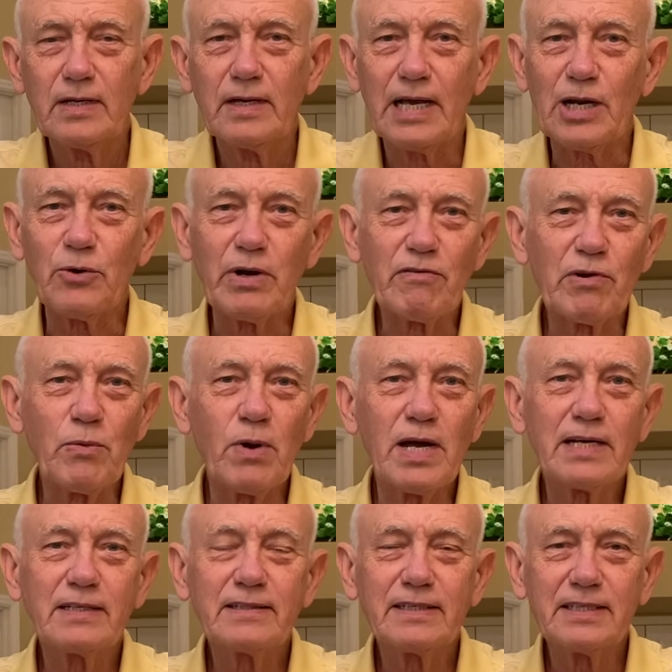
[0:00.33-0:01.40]
Hello
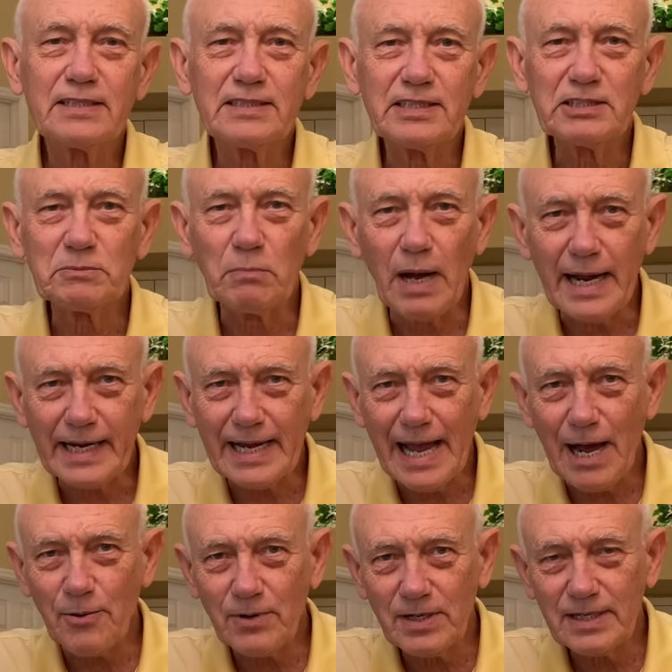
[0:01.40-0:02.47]
everyone, this is Mike
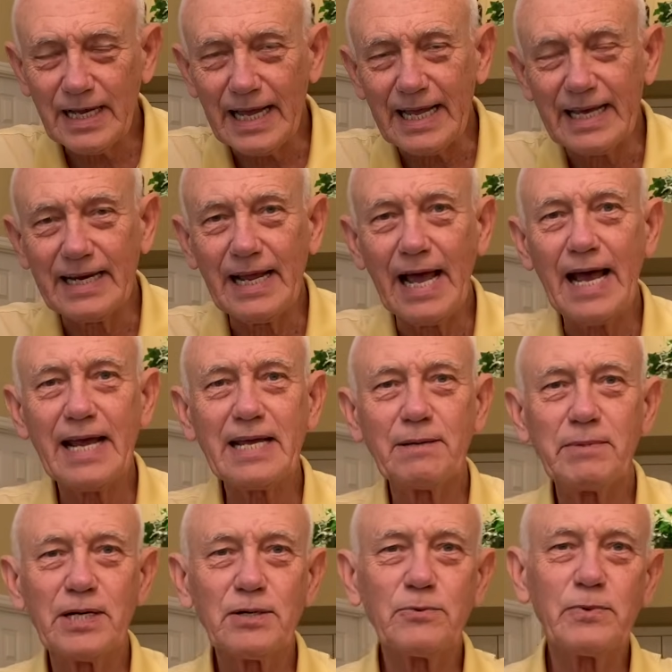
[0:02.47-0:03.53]
Howard and I am
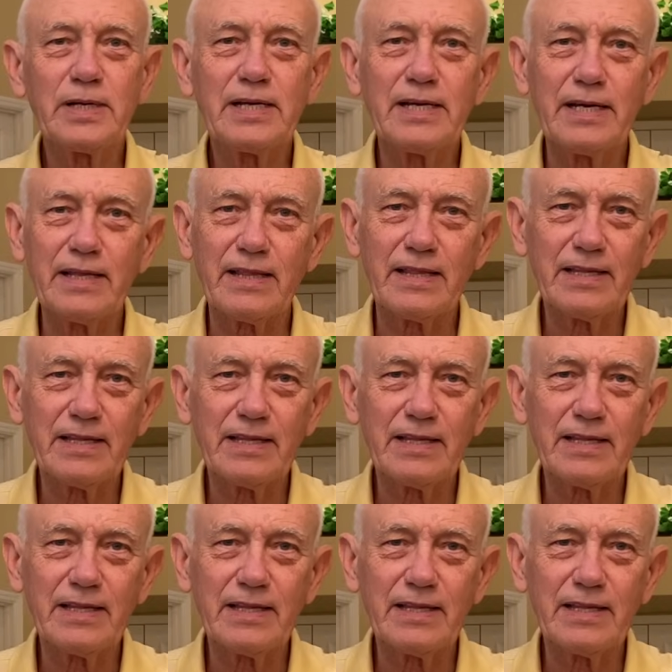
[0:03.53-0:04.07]
here with